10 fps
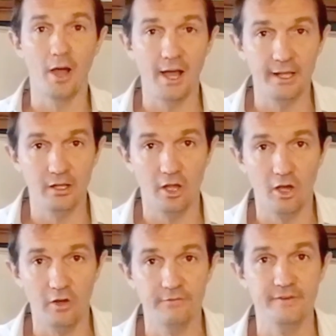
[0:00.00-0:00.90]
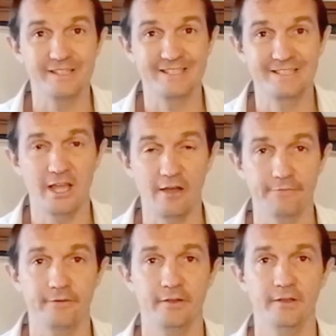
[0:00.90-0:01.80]
pile of
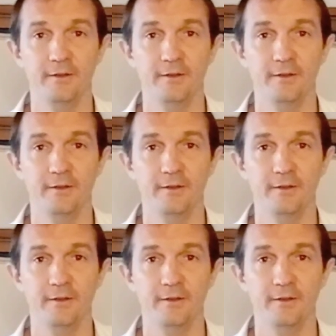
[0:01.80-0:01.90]
stuff.